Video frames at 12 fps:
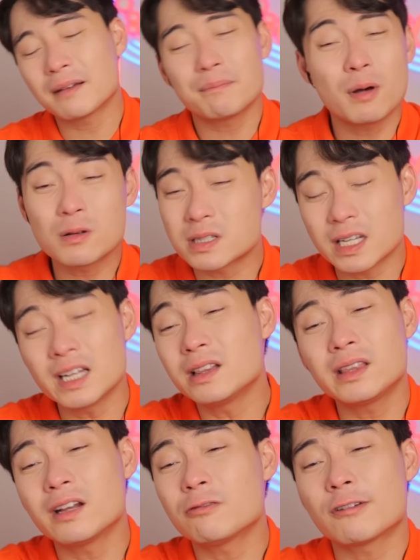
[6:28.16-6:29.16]
Like most
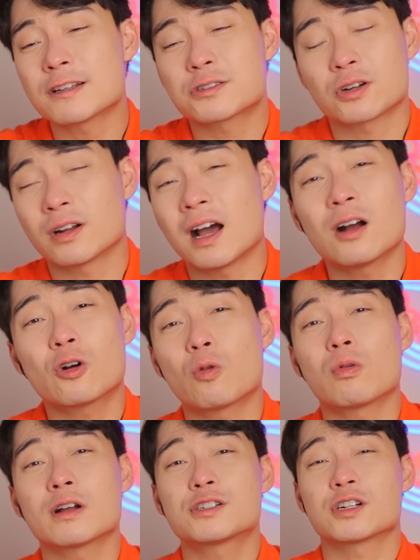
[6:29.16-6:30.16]
Indian restaurant Uncle
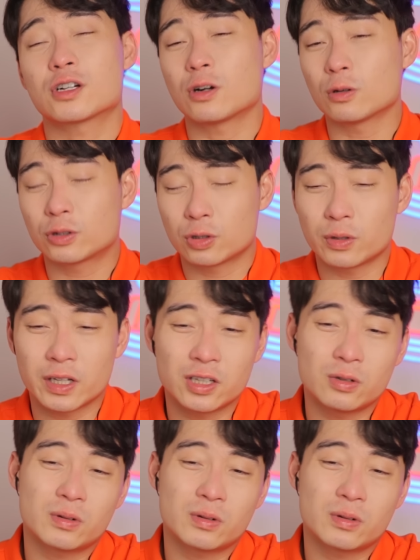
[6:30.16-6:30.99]
Roger go to in